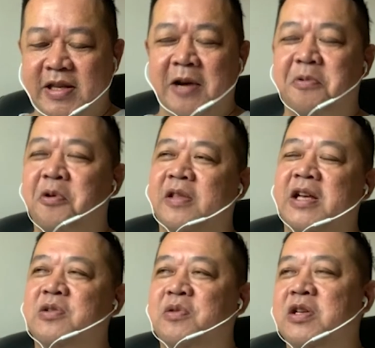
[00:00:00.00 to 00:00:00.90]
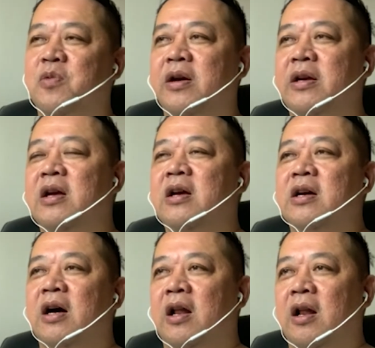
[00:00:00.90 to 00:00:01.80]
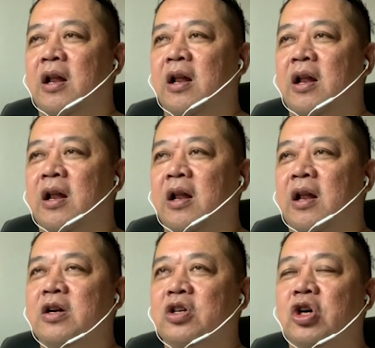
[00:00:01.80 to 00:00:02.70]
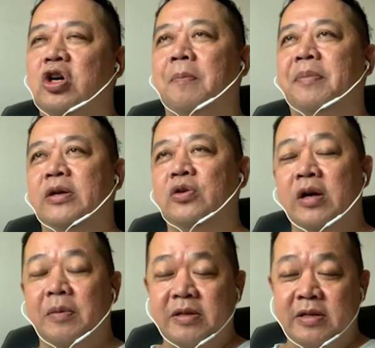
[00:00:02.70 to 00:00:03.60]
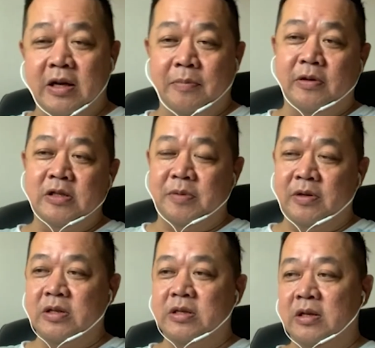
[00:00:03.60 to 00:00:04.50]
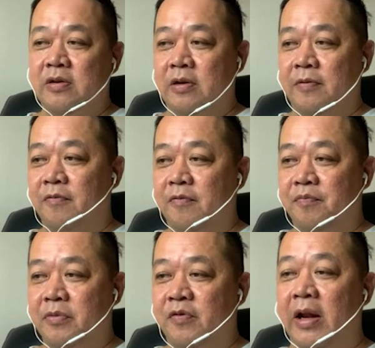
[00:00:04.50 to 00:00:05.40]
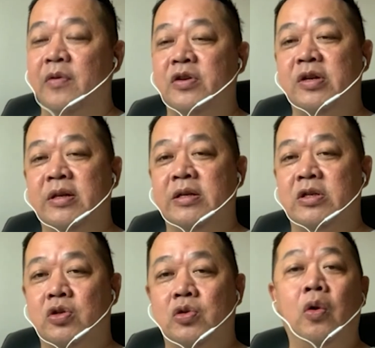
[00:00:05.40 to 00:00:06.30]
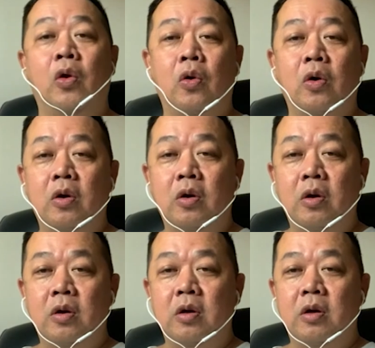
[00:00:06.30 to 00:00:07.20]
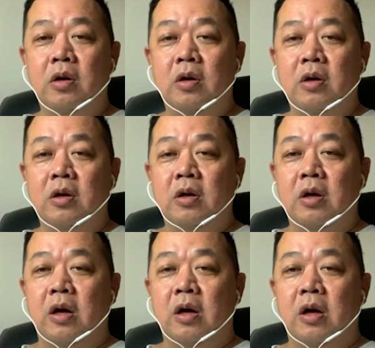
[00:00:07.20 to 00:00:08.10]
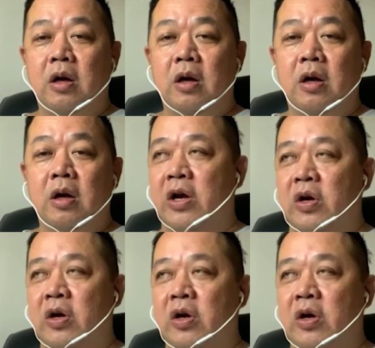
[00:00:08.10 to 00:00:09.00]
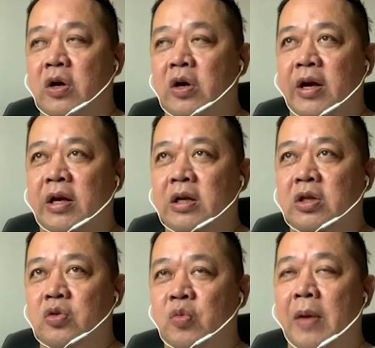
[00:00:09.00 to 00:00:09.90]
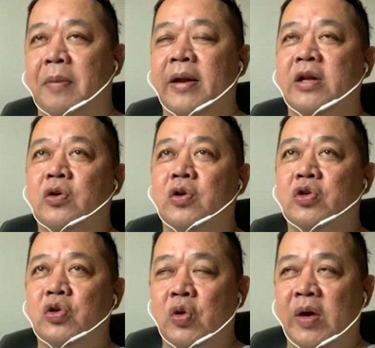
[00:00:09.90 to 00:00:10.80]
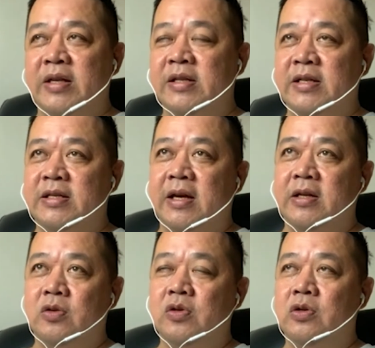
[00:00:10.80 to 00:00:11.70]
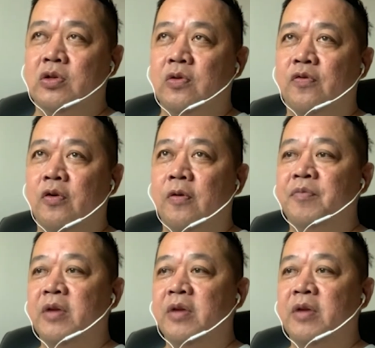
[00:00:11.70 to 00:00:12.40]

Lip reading: Singapore. That's the reason why a lot of good companies don't come to Singapore. It's because the valuation is too low. And we are planning to go to US Nasdaq 2024.